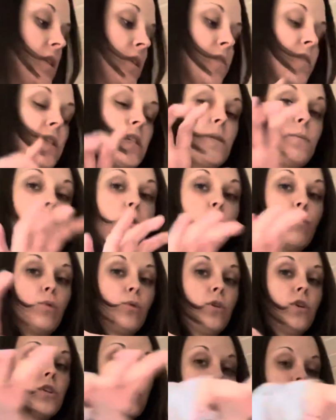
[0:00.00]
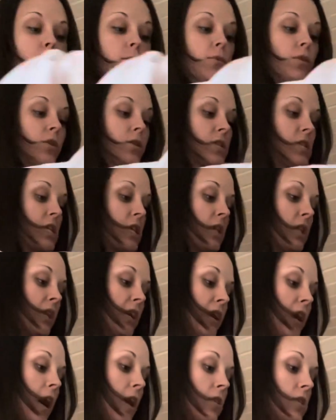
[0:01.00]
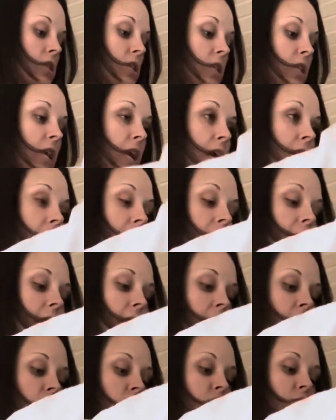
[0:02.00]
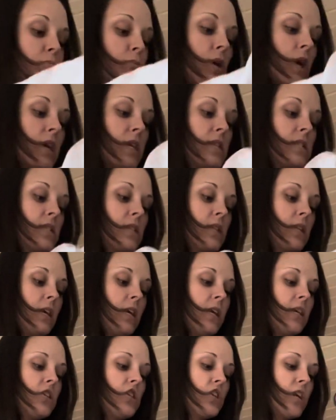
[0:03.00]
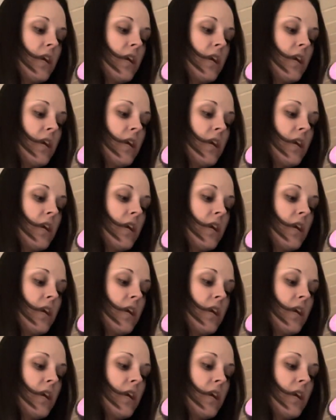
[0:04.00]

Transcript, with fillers: do is to pull your tumblers clear out to the end and just press each